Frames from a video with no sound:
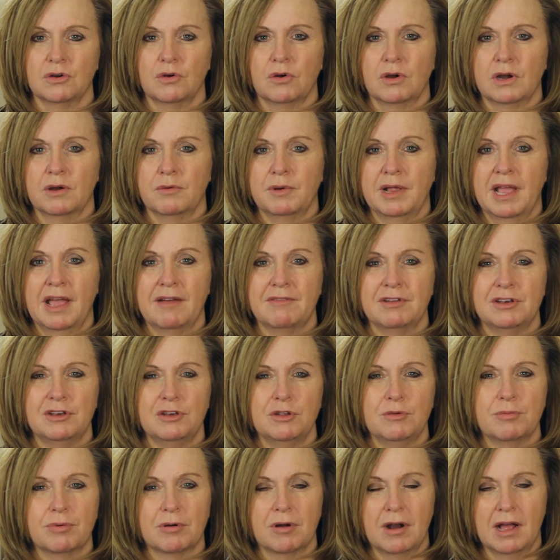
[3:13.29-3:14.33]
Or we have a
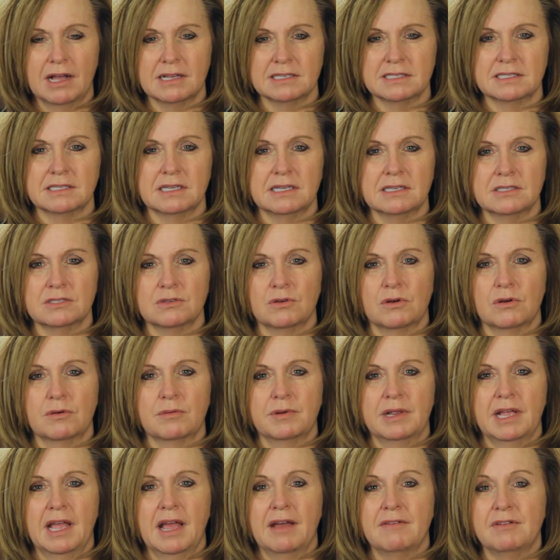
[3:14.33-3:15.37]
new process, or
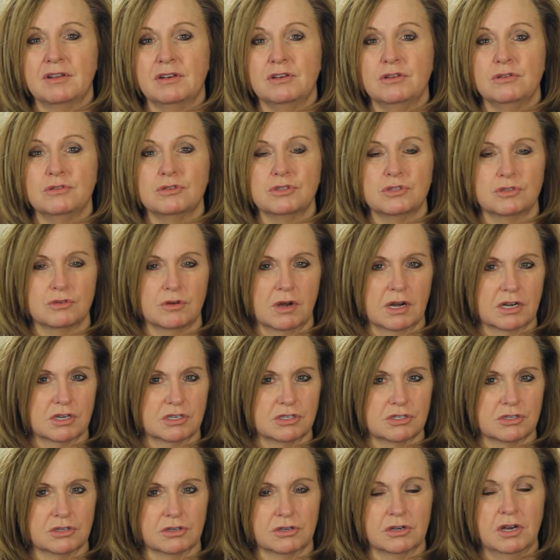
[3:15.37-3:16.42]
we have a new
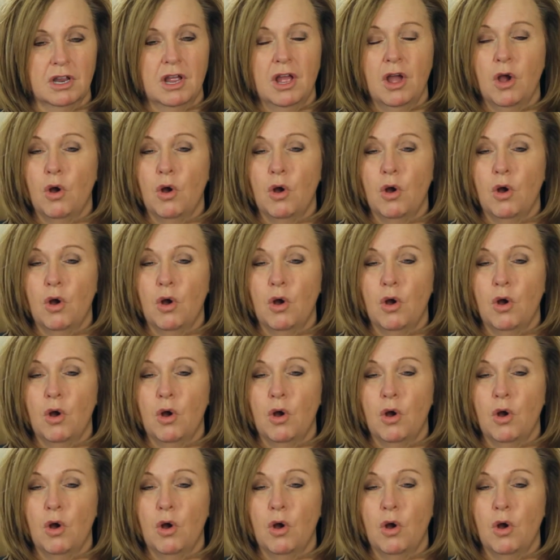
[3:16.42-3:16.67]
structure,